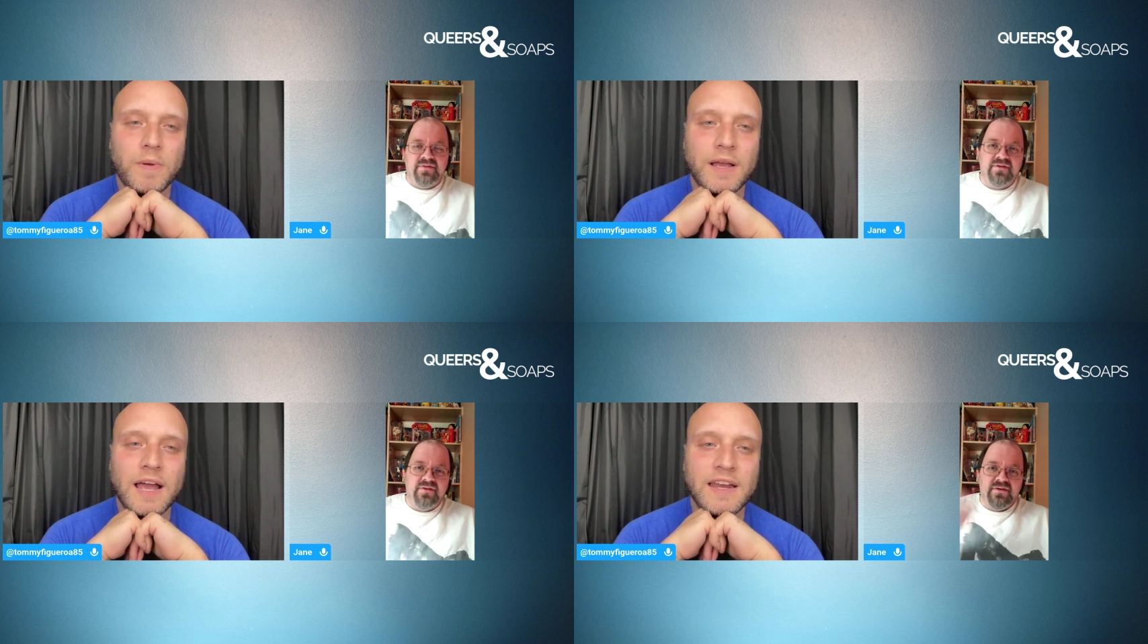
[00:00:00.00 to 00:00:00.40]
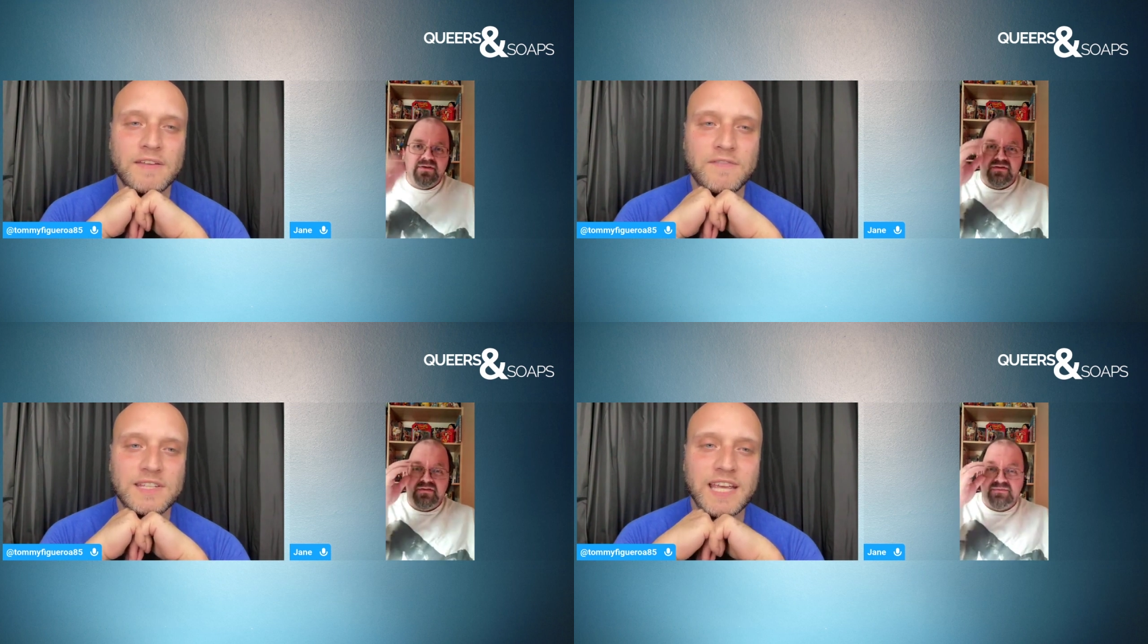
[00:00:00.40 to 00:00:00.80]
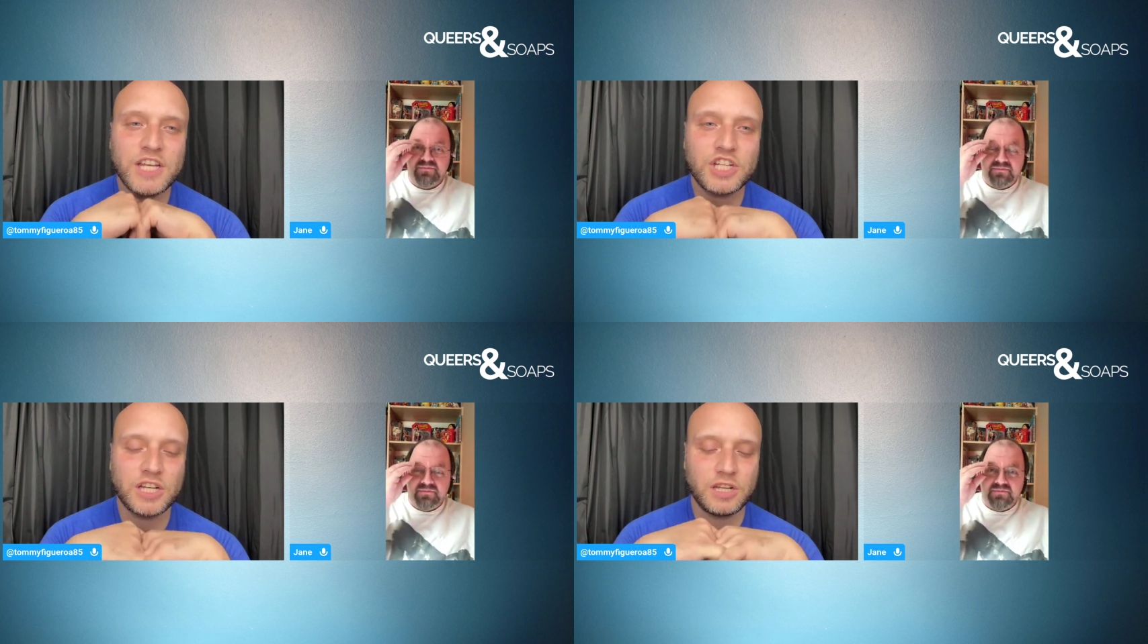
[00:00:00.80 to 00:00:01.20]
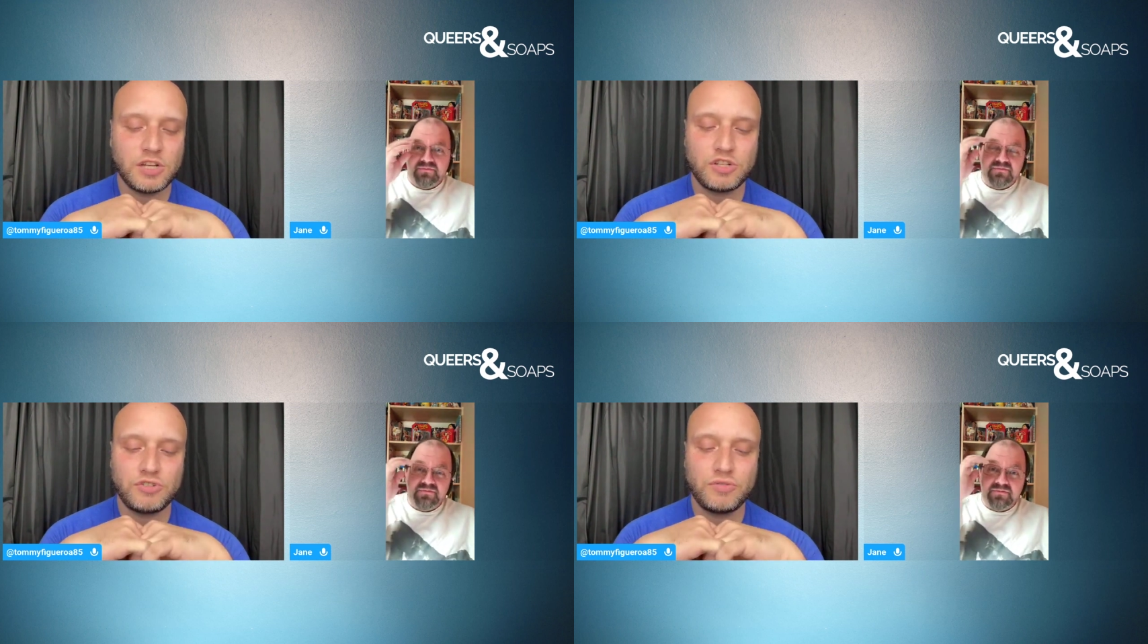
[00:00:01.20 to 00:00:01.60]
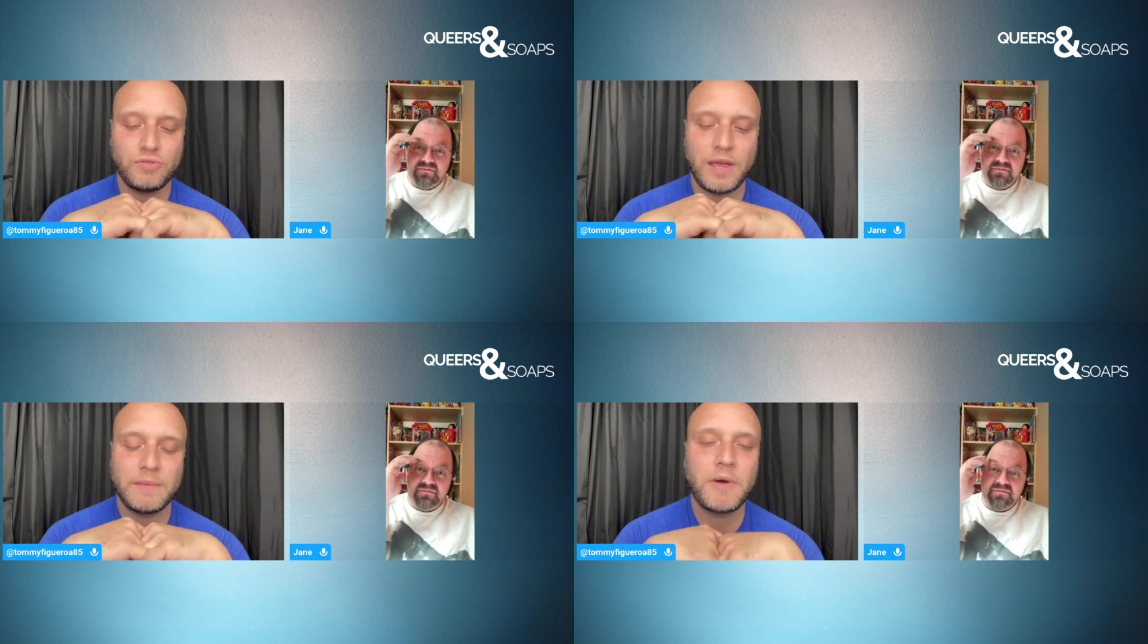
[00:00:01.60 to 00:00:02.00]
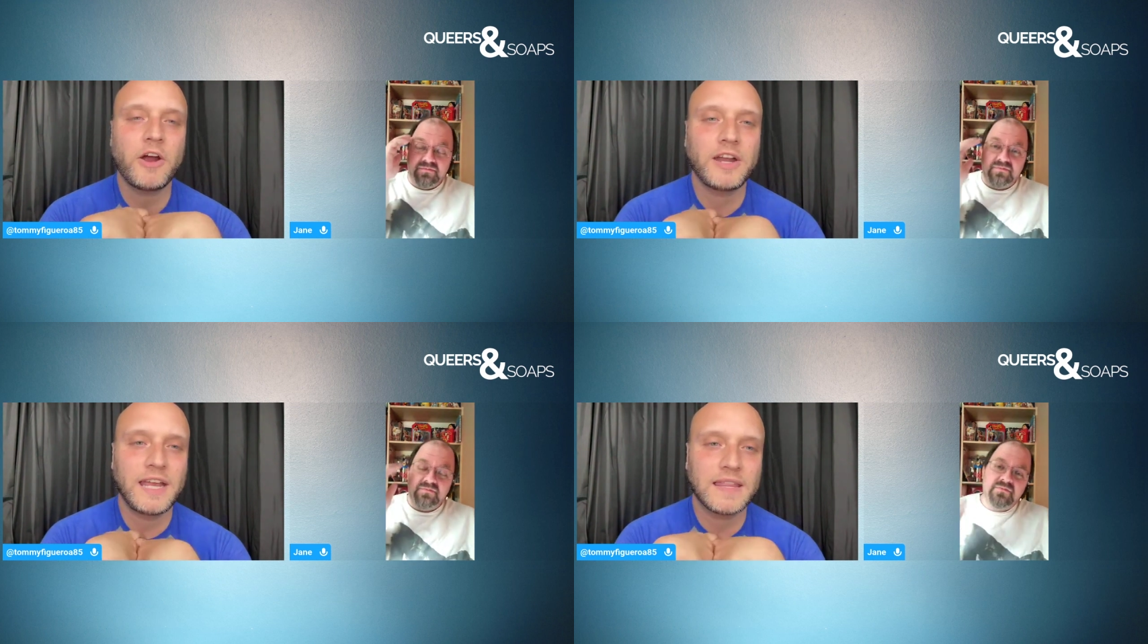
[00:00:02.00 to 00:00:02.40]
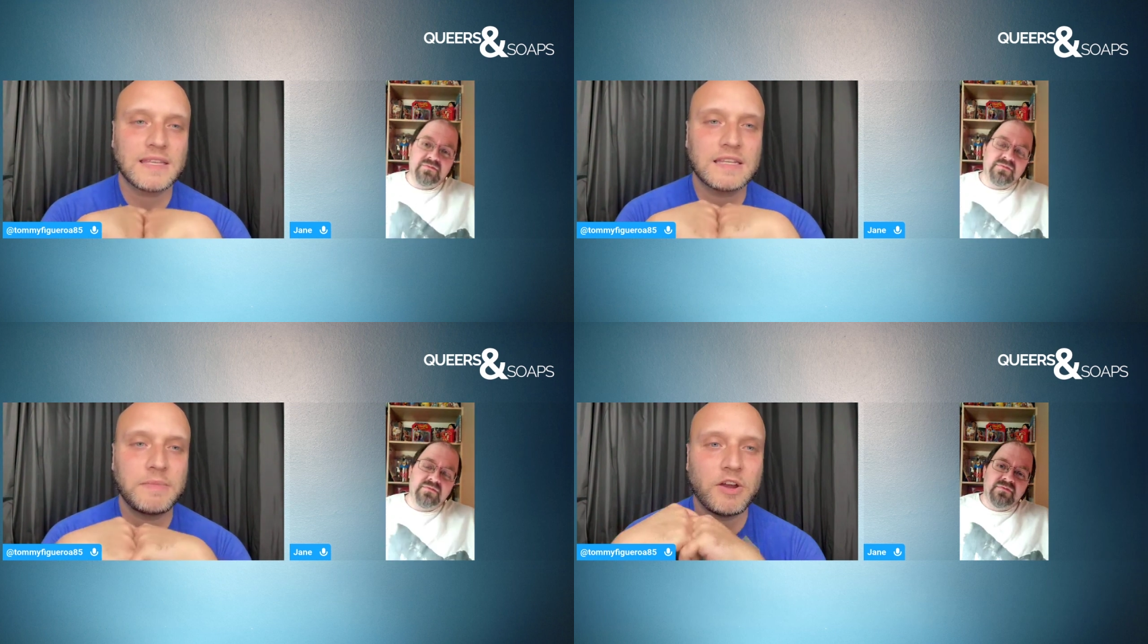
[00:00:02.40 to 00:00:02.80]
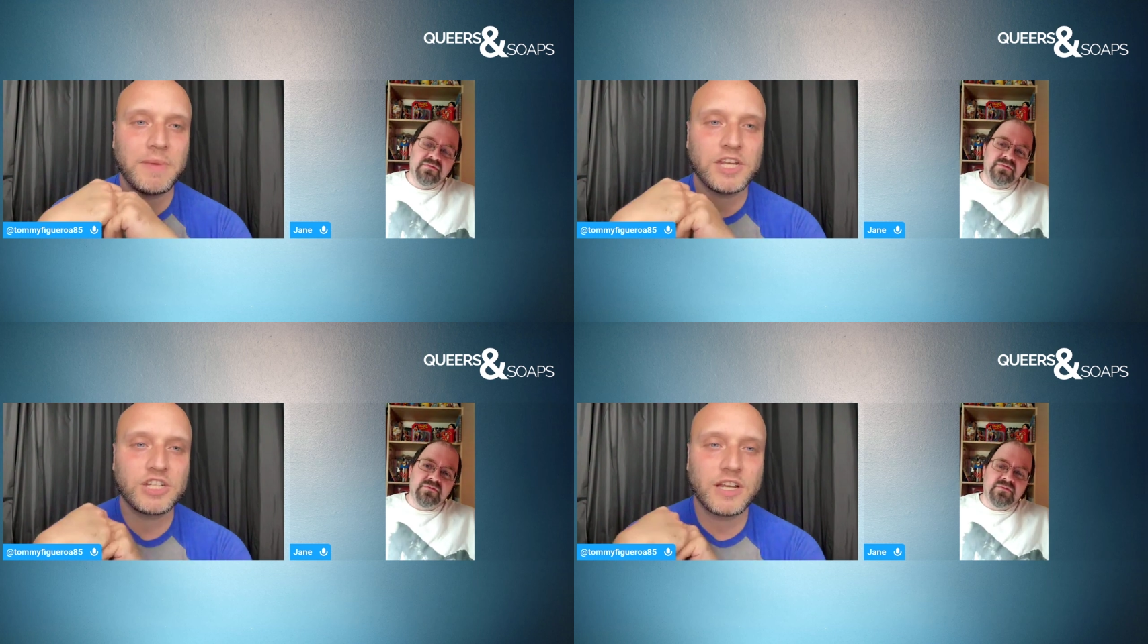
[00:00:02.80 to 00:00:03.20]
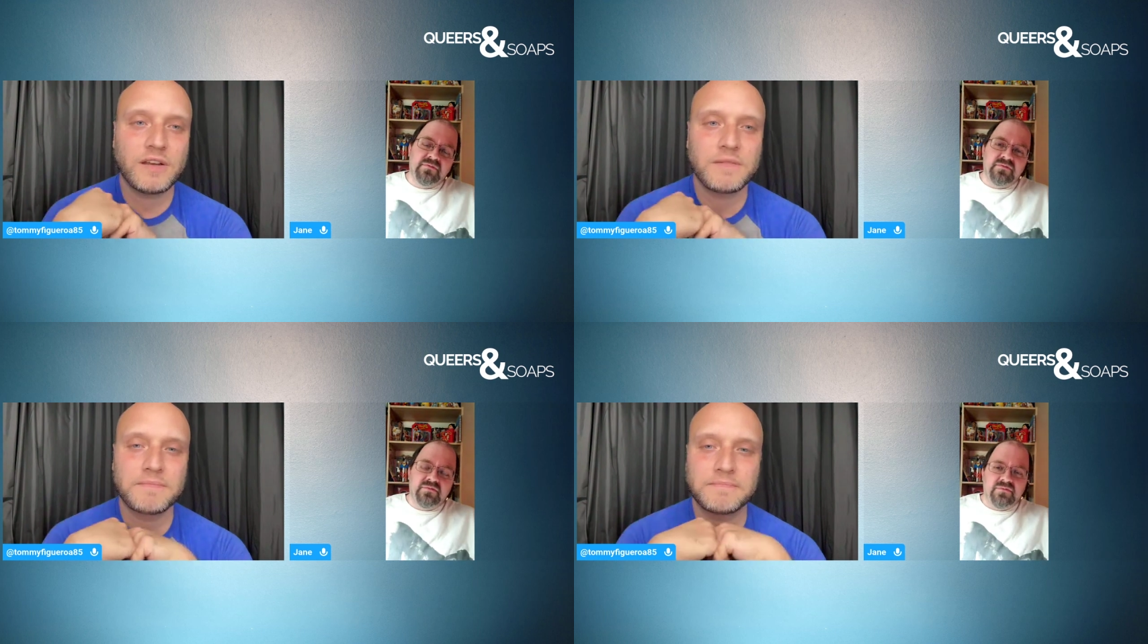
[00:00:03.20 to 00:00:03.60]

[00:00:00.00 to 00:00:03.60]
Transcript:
Speaker 1: got an invitation to a party at the DiMera Mansion.